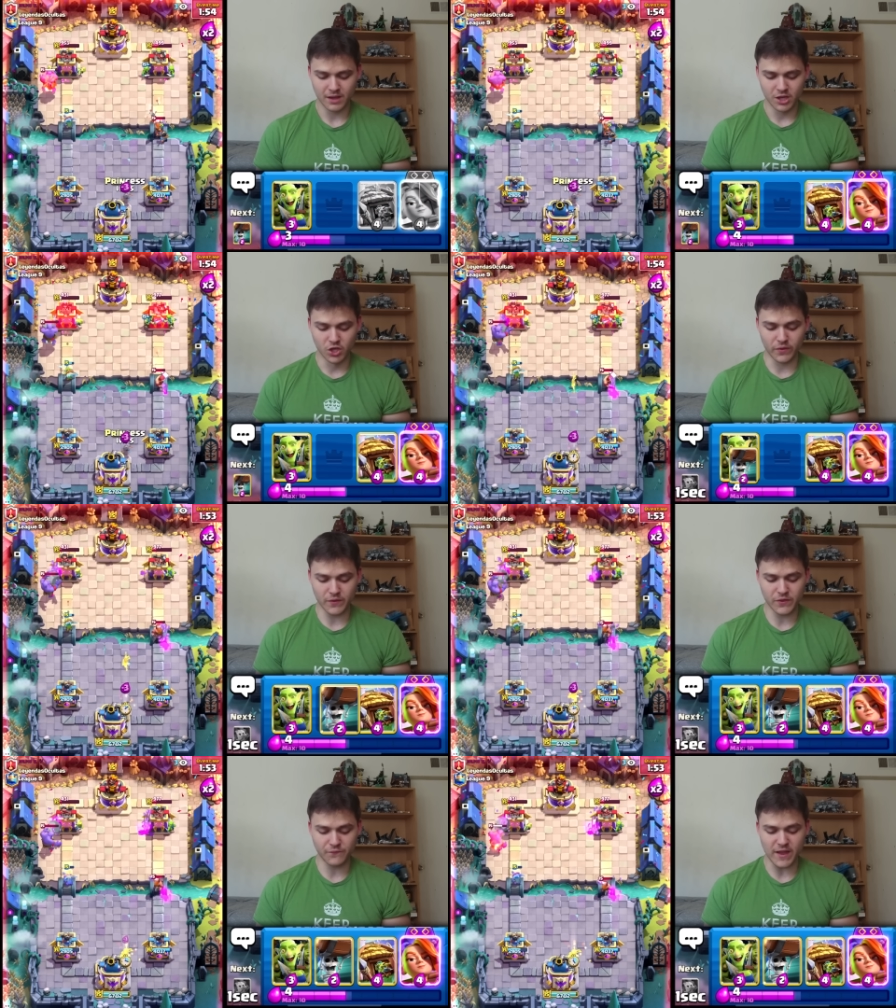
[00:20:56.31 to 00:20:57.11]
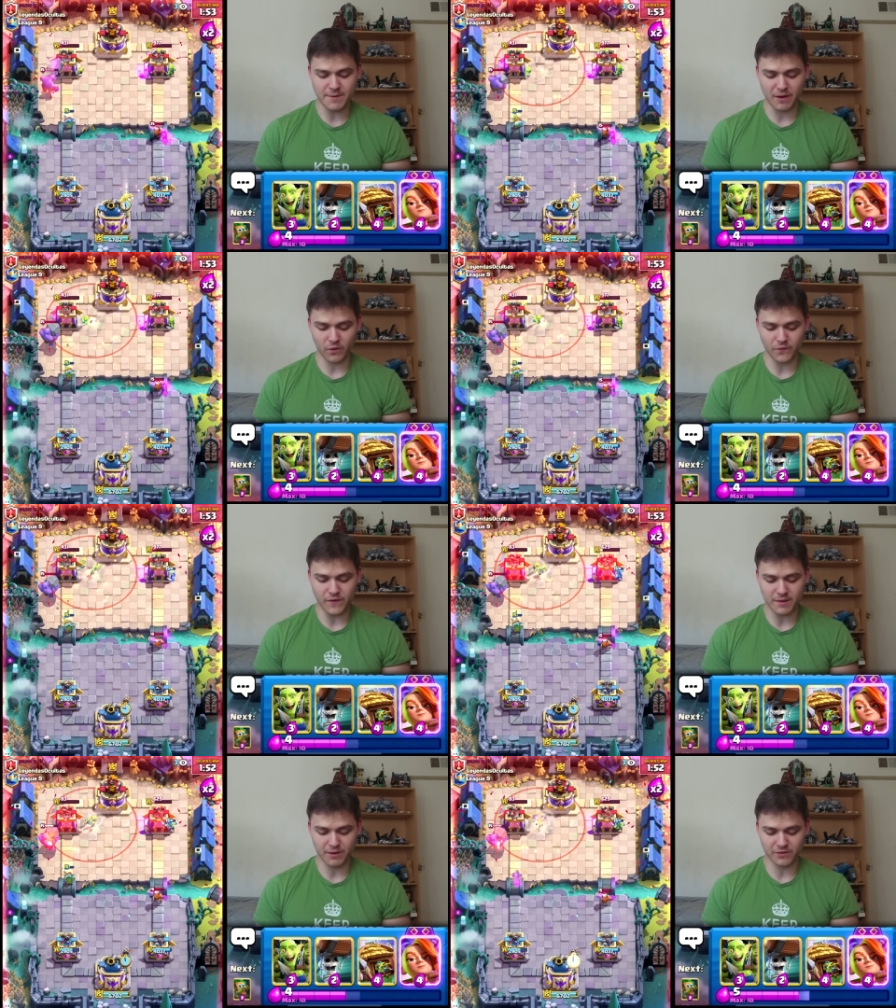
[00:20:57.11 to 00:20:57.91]
Yo, the fake barrel. The
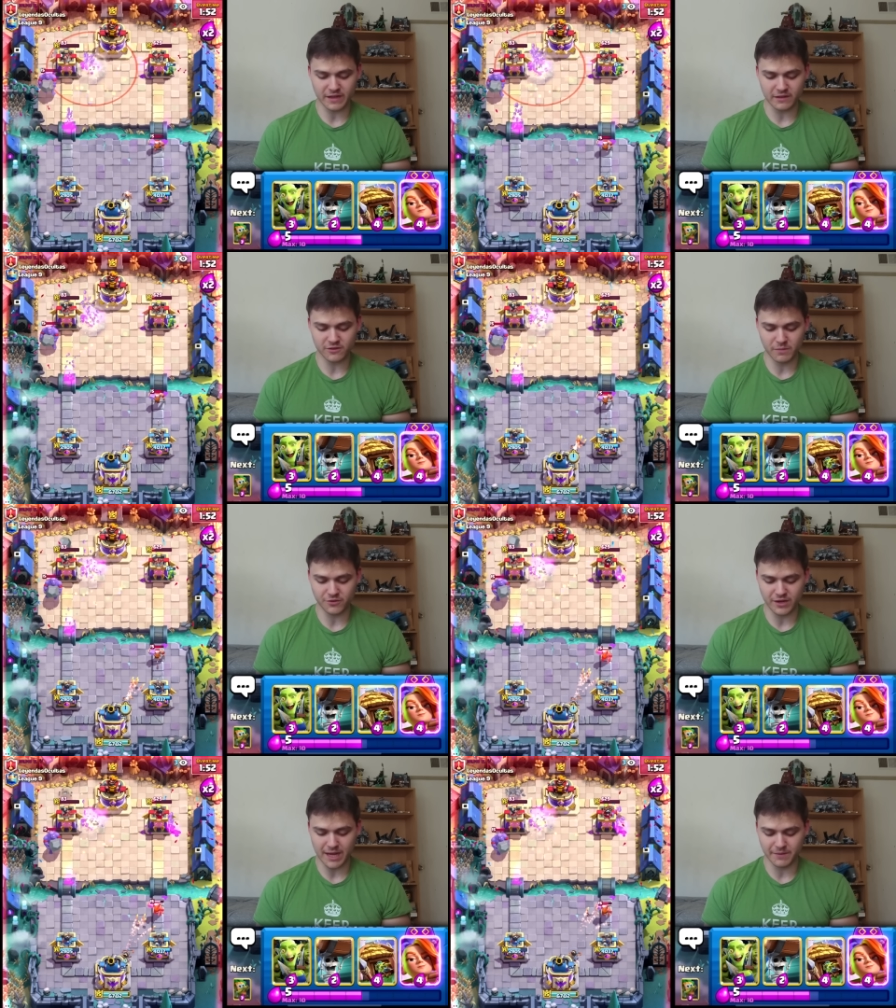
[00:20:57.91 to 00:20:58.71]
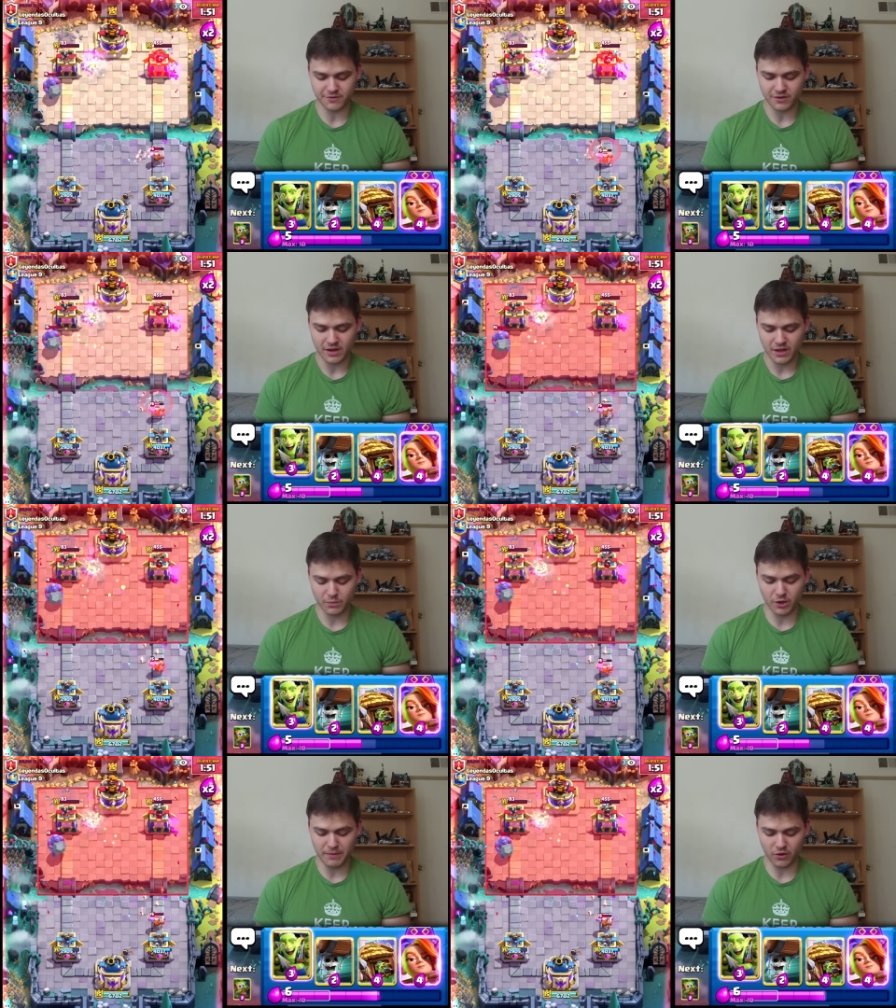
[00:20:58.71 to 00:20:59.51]
fake barrel's getting so much damage. The
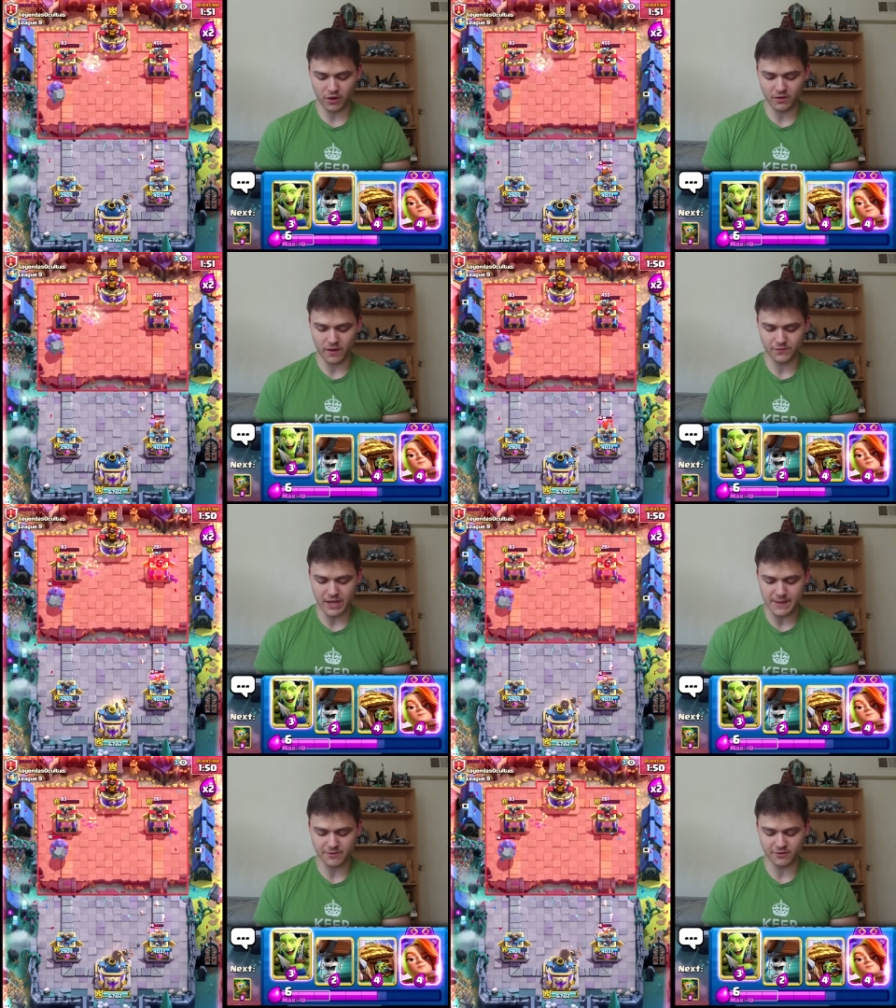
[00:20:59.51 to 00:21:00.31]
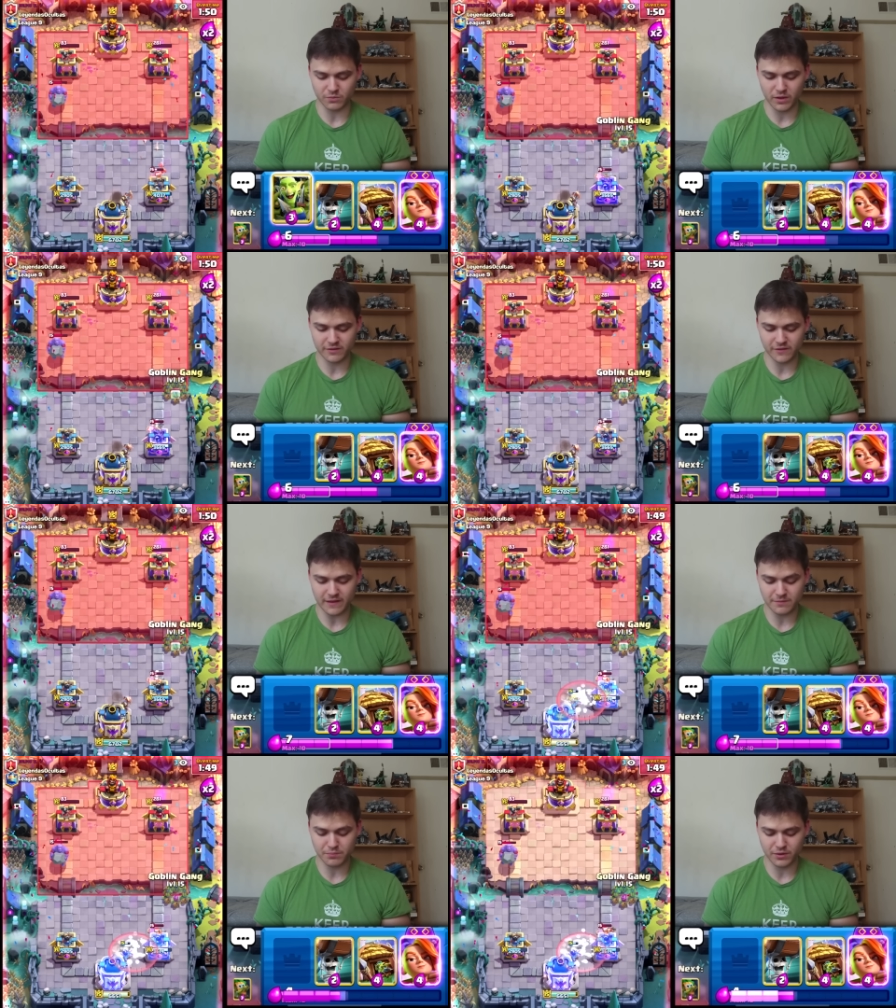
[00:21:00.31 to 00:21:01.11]
real barrel got a lot of damage as well, so
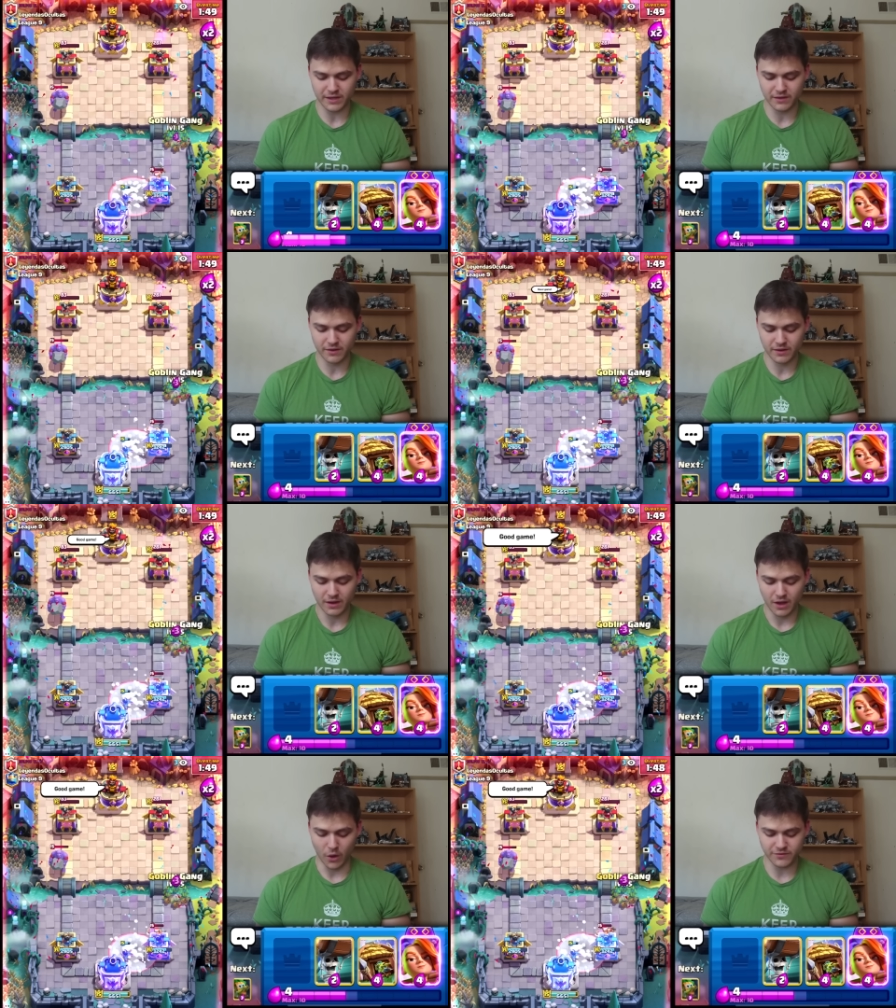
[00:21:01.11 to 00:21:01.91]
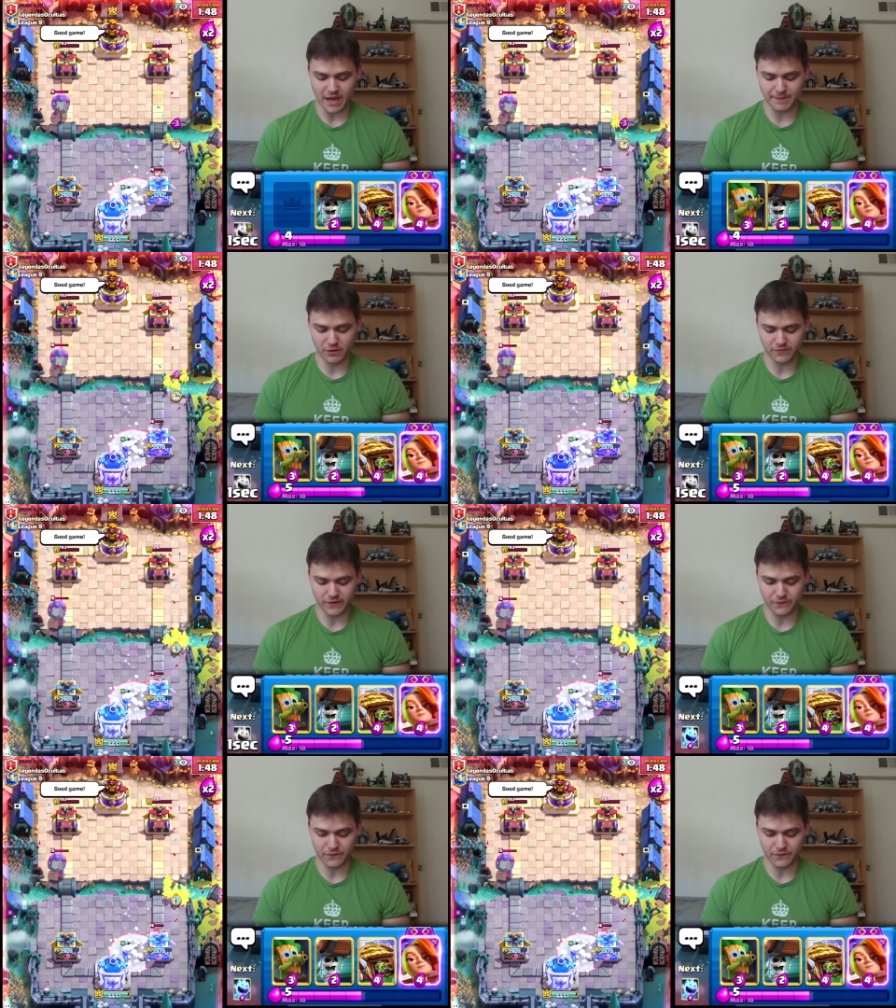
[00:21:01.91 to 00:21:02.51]
that's pretty good. Oh, snap. He goes for the